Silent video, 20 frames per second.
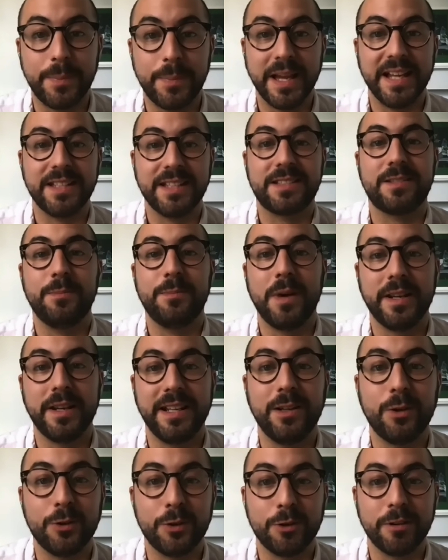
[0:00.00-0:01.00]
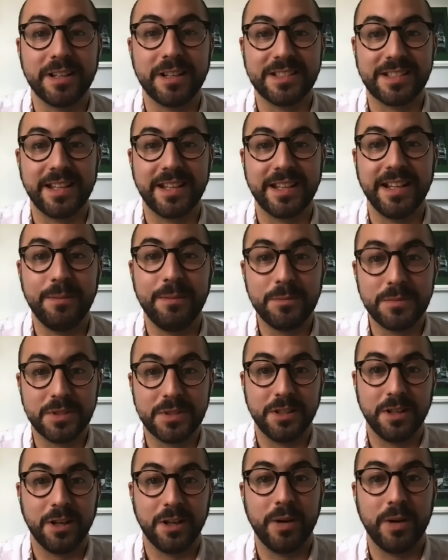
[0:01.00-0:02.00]
based money laundering schemes,
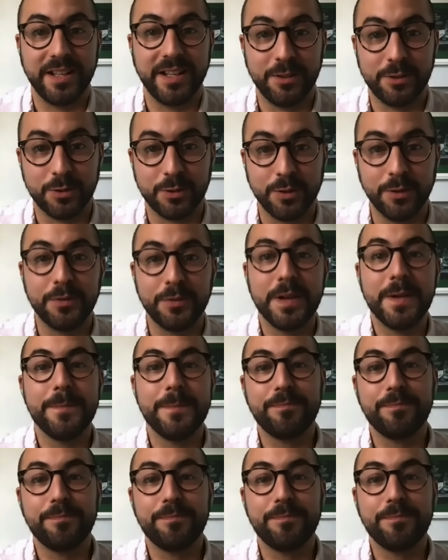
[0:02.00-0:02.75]
you know, where you sort of